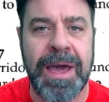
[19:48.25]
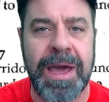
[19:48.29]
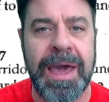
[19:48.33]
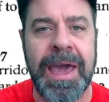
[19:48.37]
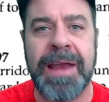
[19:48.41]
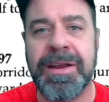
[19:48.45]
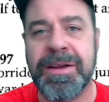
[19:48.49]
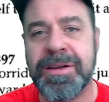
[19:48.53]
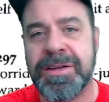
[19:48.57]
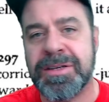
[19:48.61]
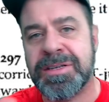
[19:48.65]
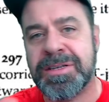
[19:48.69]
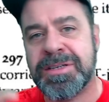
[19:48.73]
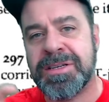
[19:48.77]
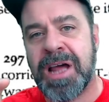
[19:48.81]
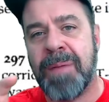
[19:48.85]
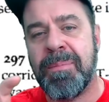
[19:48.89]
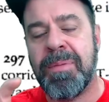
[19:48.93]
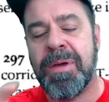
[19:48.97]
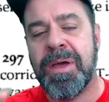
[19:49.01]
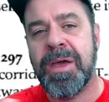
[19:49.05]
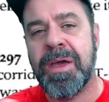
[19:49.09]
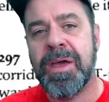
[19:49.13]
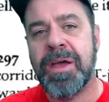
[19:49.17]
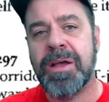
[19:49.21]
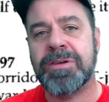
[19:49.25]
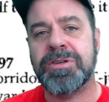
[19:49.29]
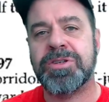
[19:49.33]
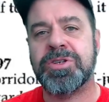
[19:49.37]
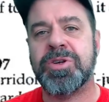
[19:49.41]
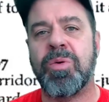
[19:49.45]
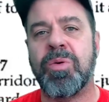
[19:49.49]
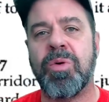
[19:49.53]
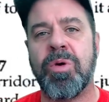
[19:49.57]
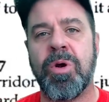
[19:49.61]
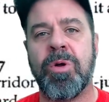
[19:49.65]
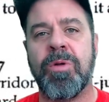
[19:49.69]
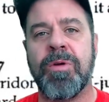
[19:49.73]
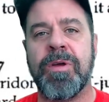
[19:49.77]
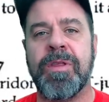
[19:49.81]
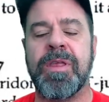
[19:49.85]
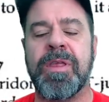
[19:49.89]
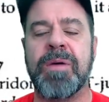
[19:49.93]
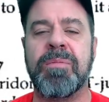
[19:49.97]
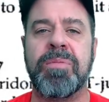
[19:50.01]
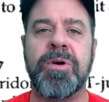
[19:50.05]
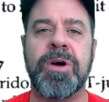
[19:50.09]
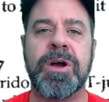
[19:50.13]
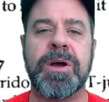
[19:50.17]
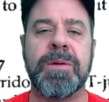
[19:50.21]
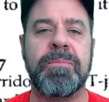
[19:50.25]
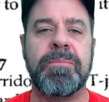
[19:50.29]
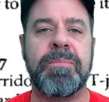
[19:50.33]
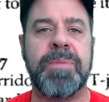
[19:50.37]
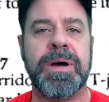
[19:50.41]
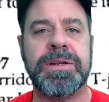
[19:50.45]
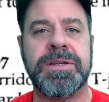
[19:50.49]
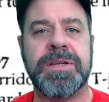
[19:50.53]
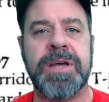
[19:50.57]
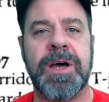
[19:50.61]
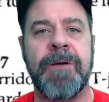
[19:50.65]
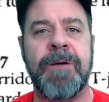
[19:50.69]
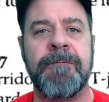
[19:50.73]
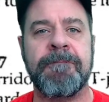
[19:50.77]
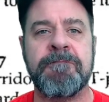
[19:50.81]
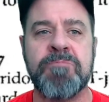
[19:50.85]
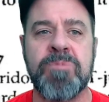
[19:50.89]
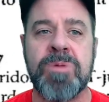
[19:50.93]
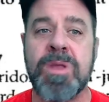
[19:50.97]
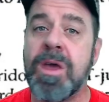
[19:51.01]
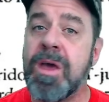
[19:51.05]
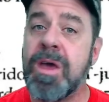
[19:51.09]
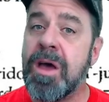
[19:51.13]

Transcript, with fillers: I hate to just stop so early in the book, but um,